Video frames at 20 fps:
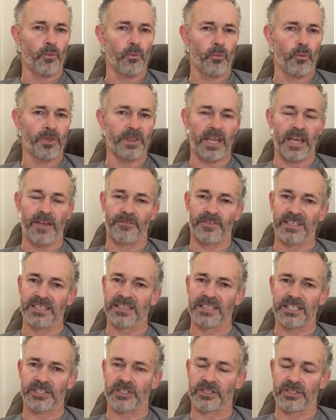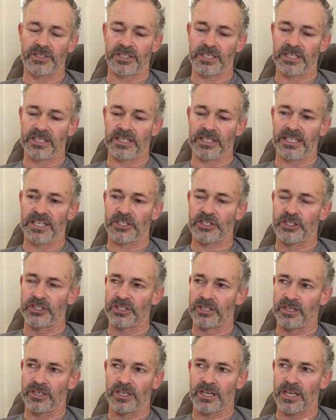When they have the
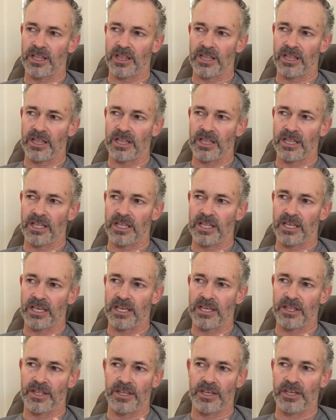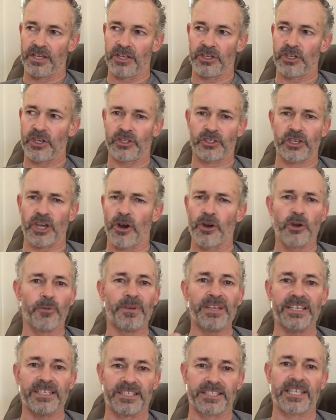election, and it's going to
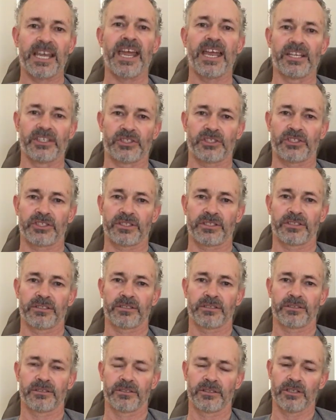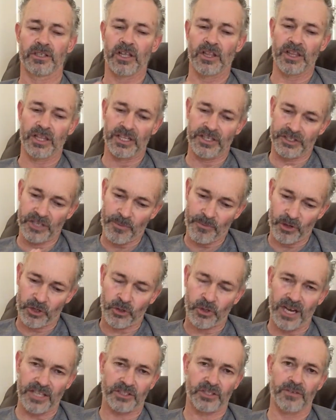be intense. The
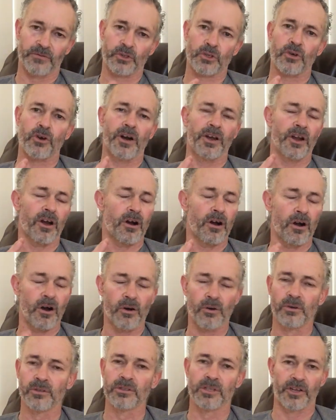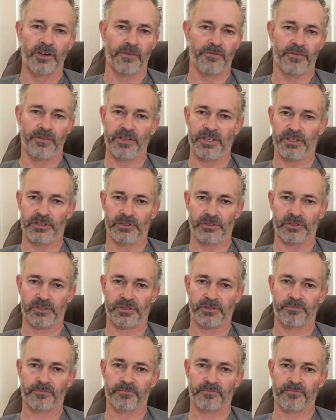Democrats have tried a whole lot of
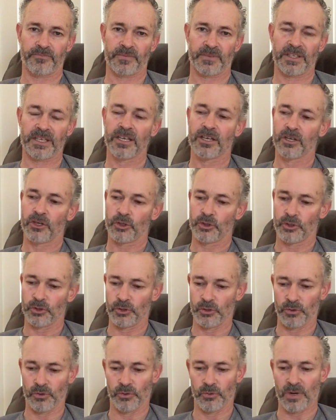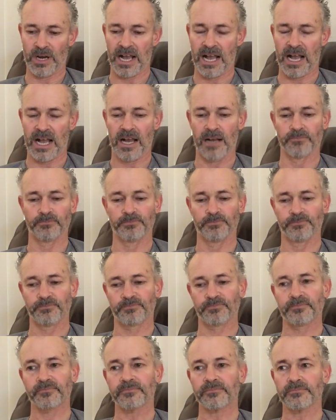things to
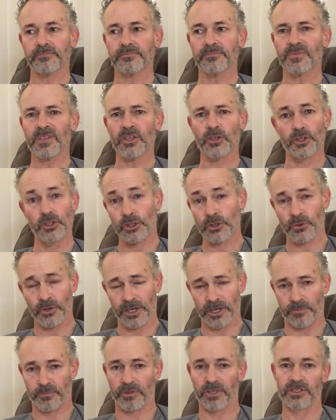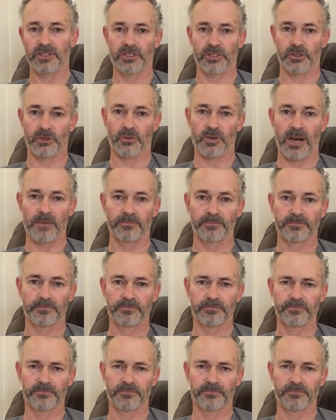discredit President Trump.